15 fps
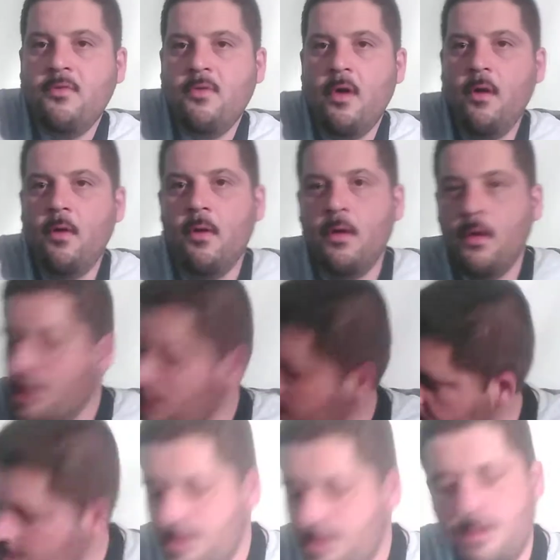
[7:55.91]
go.
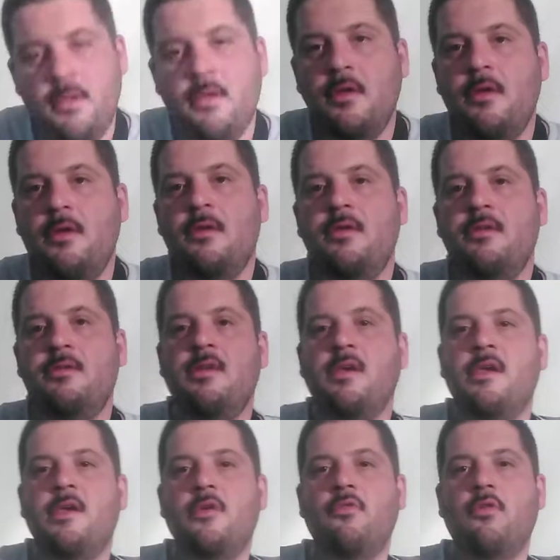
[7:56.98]
Let's
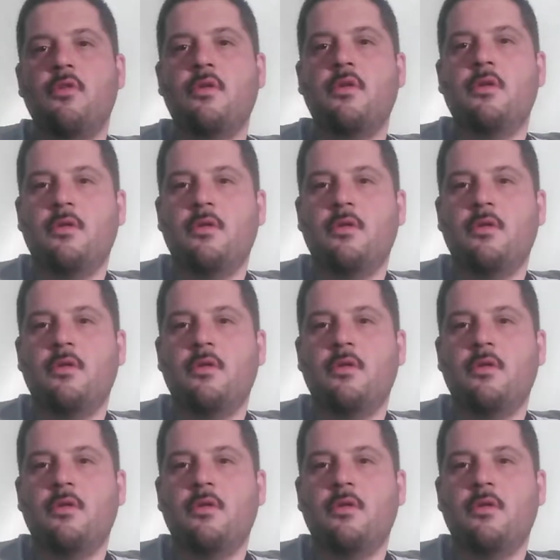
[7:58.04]
hear her.